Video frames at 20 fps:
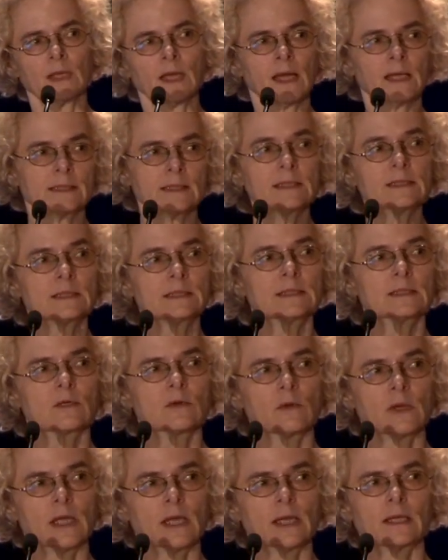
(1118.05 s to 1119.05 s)
And this is
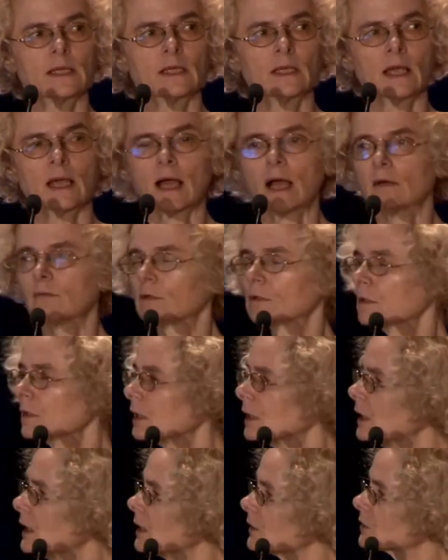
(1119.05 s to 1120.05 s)
creating havoc.
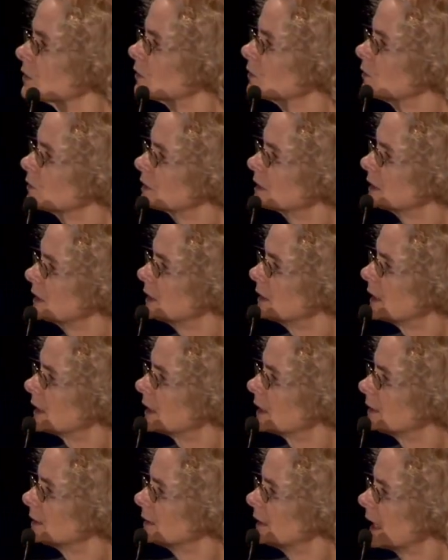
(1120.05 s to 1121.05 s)
So you see
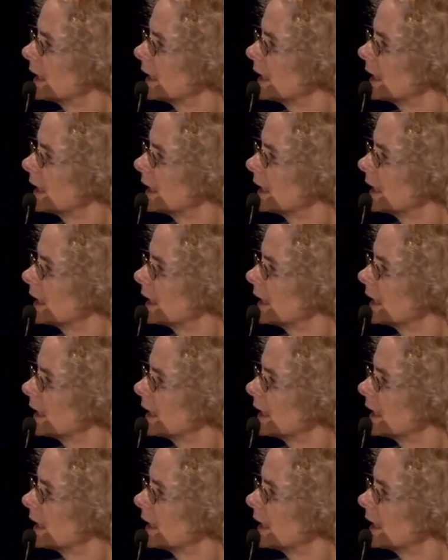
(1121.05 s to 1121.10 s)
the